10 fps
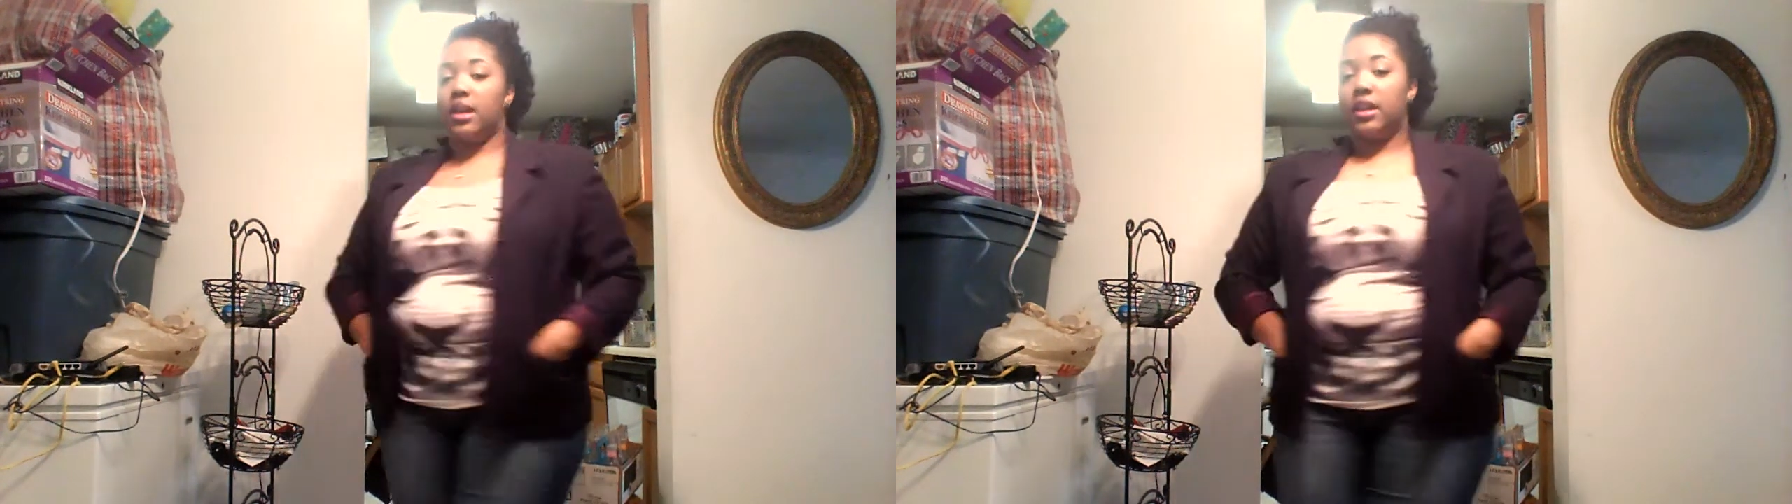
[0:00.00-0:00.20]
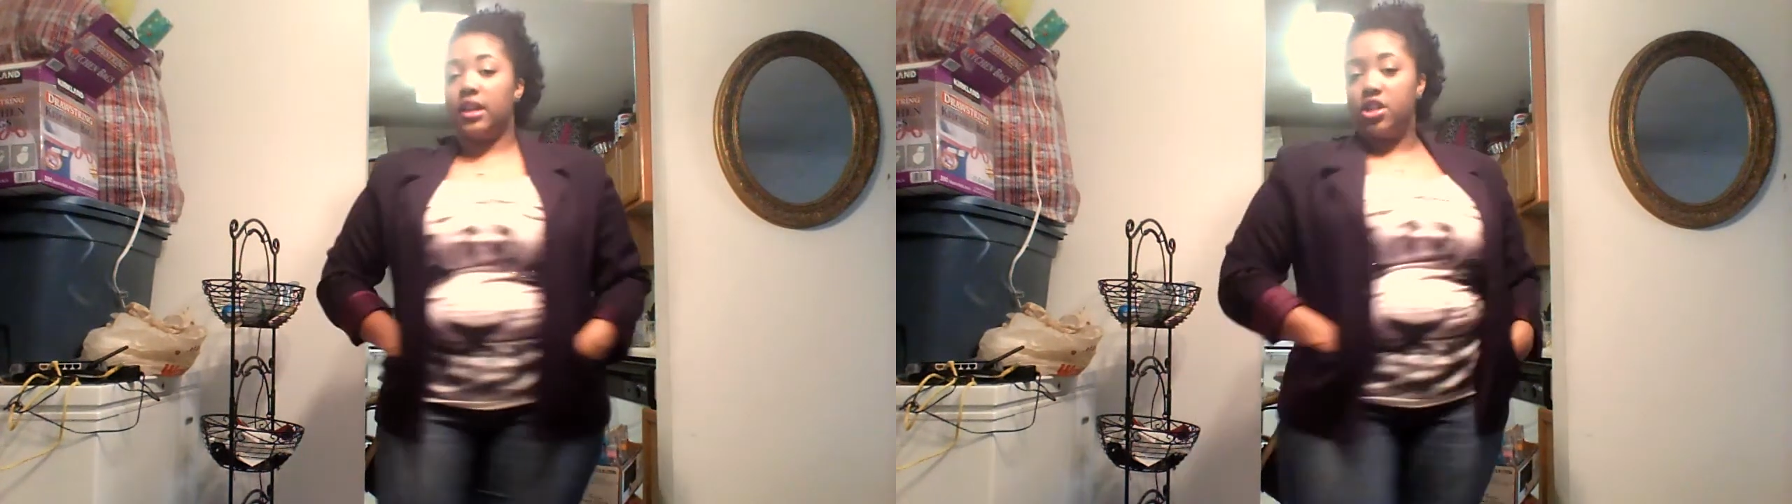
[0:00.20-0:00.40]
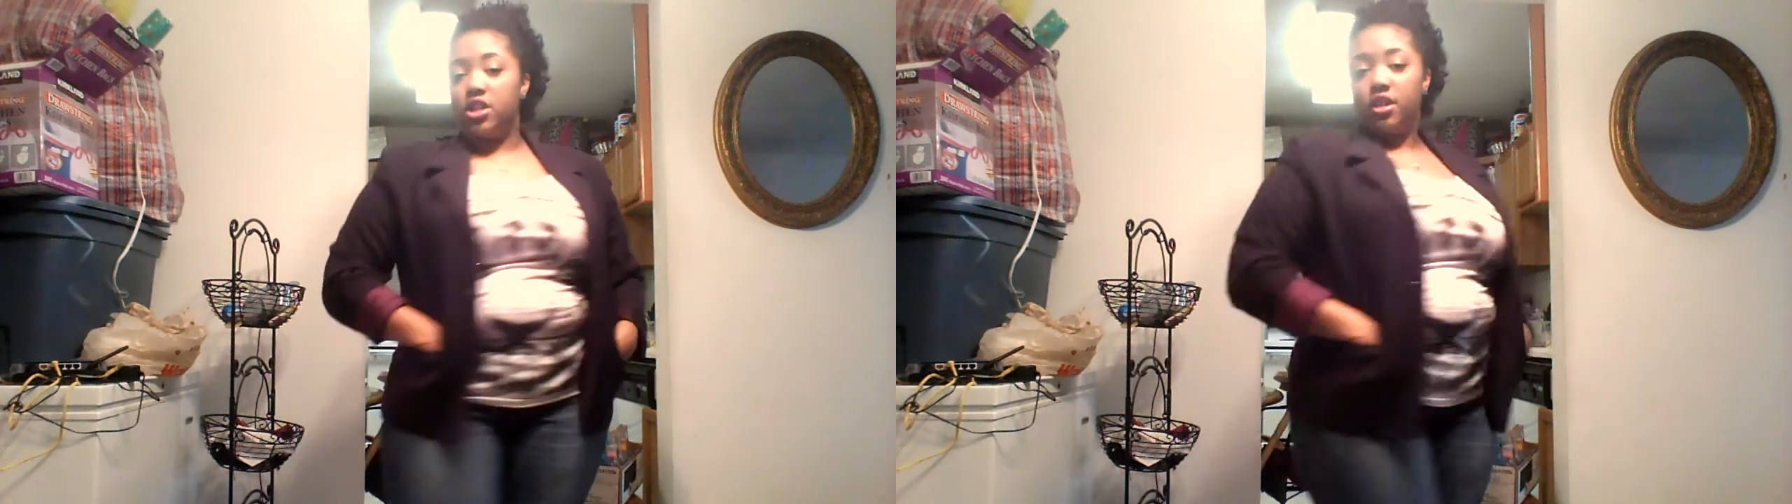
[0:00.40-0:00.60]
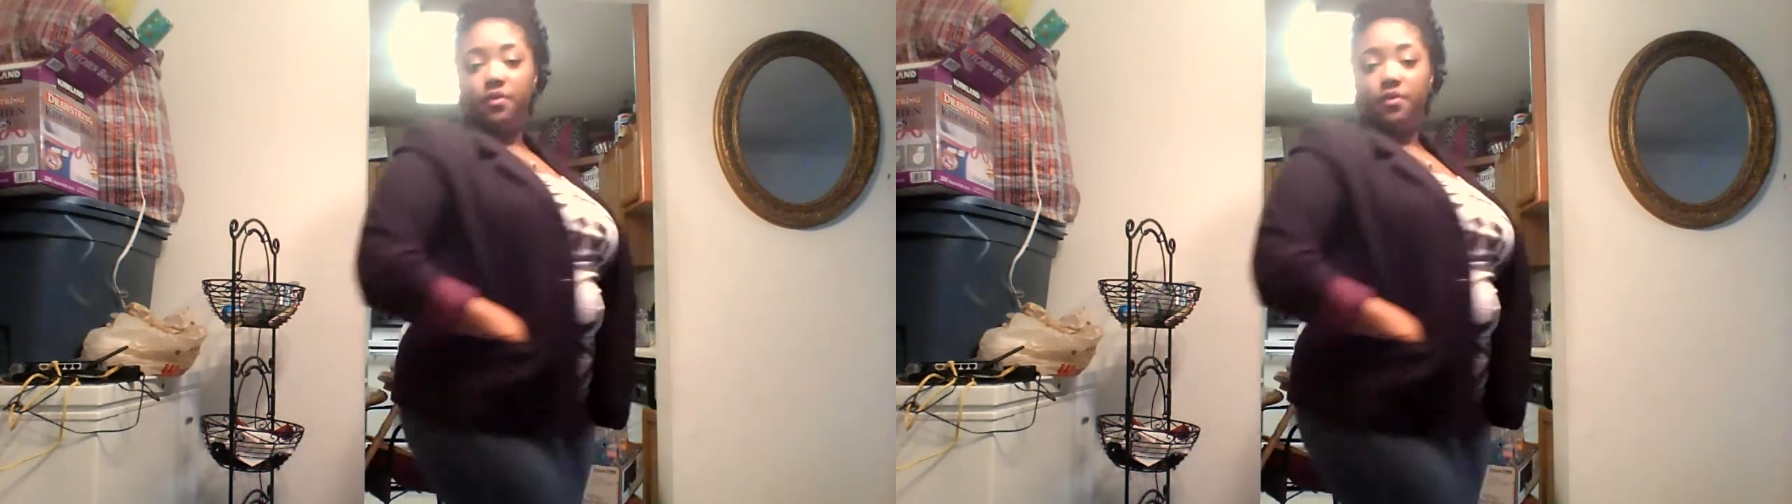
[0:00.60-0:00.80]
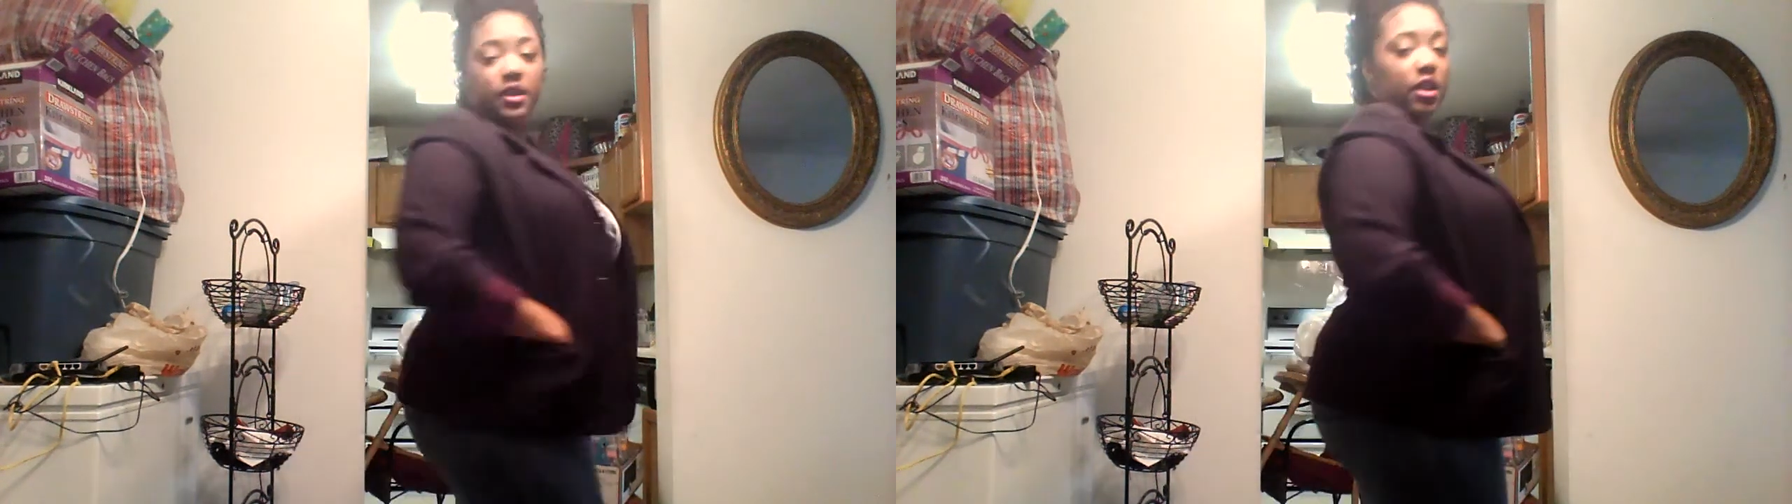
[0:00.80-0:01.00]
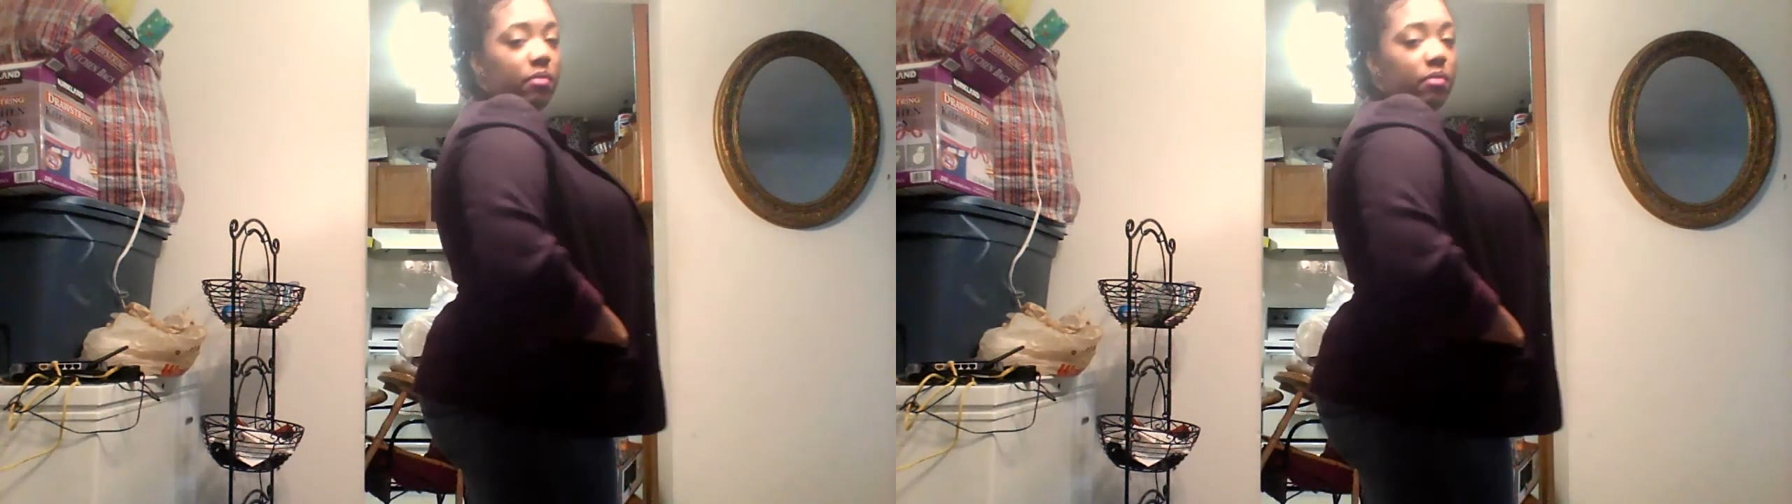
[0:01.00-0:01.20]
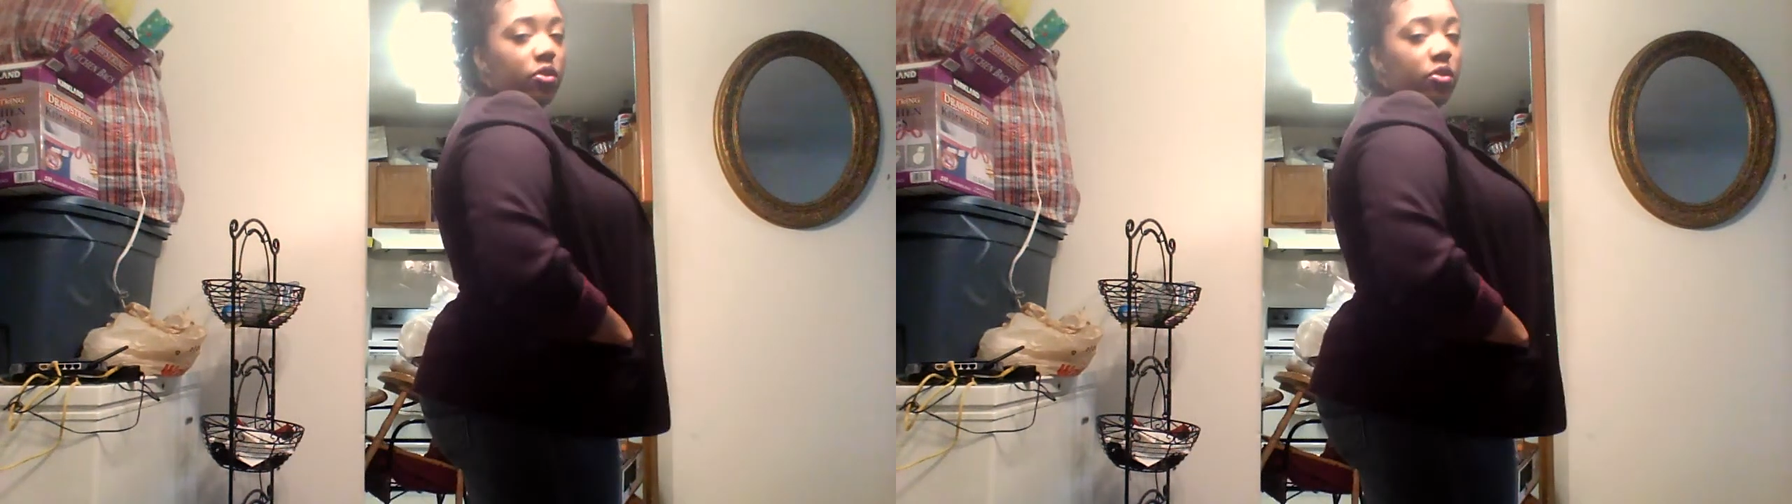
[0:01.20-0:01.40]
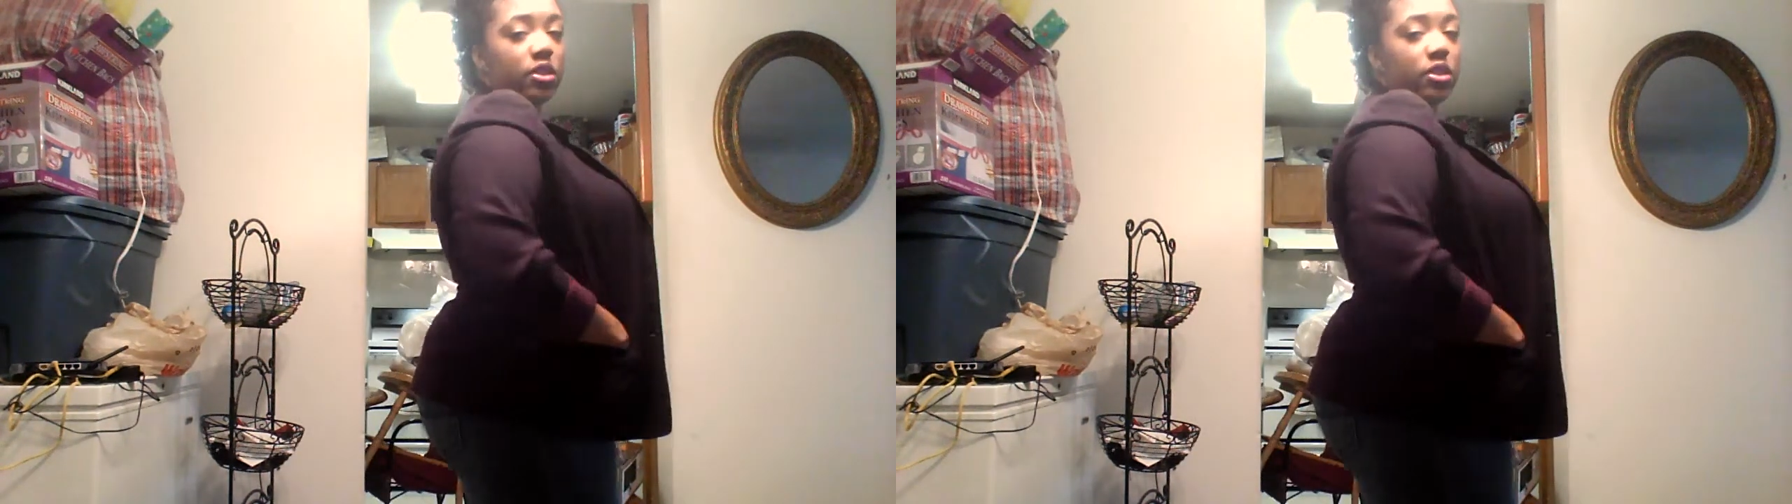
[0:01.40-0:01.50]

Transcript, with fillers: I guess she couldn't fit it anymore or